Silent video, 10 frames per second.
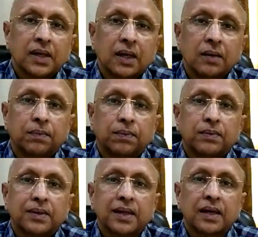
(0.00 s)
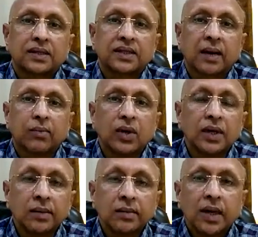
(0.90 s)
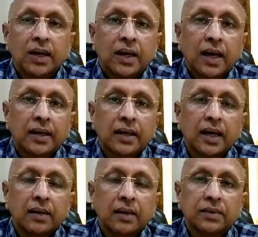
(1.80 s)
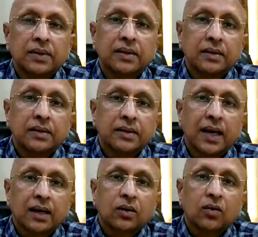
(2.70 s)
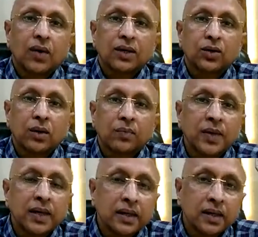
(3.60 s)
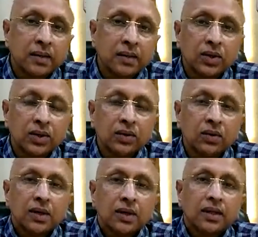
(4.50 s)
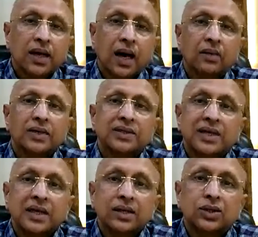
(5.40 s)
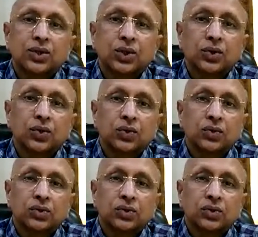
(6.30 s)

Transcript: If they are stramonium, and if they are quite confident about you, they always cling to you.